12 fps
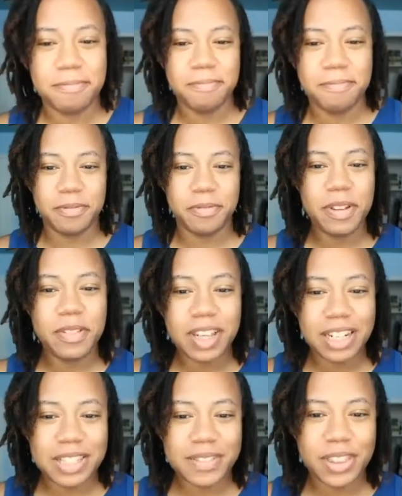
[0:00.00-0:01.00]
We've done
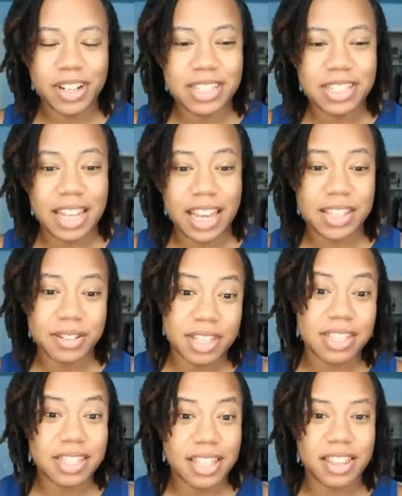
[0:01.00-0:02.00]
this for 13 days, or this
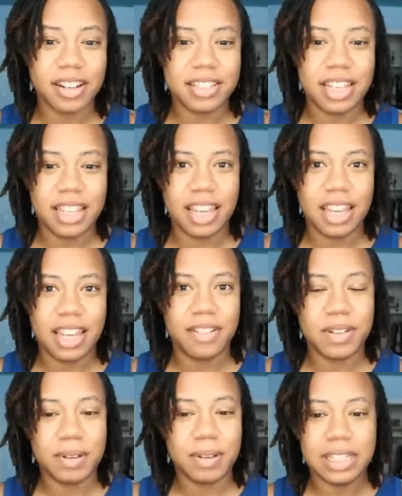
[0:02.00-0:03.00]
is the 13th day of
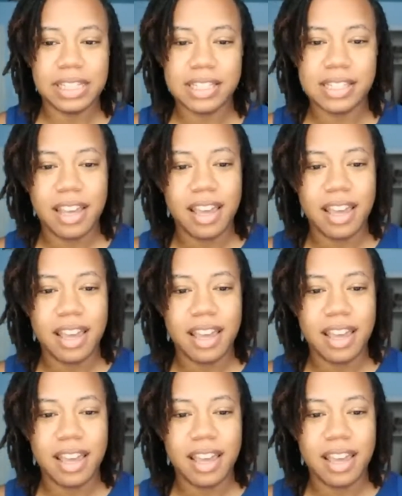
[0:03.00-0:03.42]
doing this.